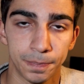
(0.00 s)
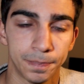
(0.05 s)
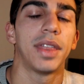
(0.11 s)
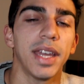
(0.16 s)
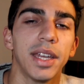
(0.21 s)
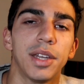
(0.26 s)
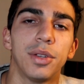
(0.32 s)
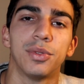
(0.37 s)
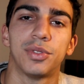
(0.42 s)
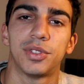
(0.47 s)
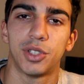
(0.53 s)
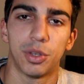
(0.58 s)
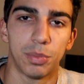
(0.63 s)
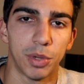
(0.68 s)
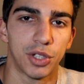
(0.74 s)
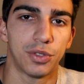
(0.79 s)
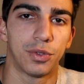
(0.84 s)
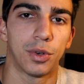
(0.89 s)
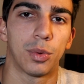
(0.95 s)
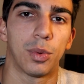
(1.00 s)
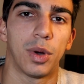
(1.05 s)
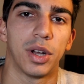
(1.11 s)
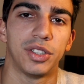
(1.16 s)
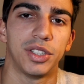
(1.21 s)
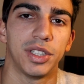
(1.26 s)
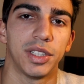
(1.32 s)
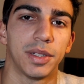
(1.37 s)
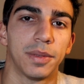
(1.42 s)
Thank you so much for
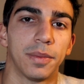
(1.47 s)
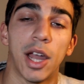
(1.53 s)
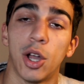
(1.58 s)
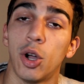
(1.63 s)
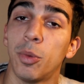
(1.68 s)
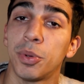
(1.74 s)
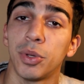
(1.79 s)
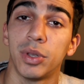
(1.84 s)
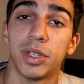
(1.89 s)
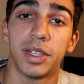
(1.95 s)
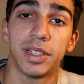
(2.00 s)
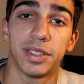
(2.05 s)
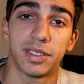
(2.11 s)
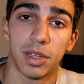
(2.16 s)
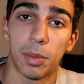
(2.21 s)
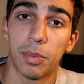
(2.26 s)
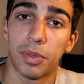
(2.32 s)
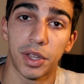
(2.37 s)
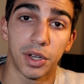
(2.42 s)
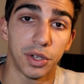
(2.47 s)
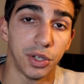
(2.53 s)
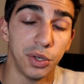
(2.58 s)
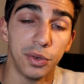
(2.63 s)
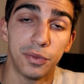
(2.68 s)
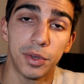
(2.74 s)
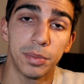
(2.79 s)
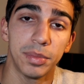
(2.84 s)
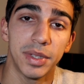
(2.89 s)
watching. I hope you learned something
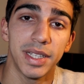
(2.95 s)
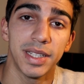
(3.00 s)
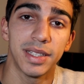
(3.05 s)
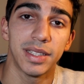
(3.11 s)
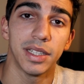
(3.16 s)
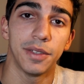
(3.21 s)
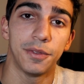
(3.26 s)
new from this.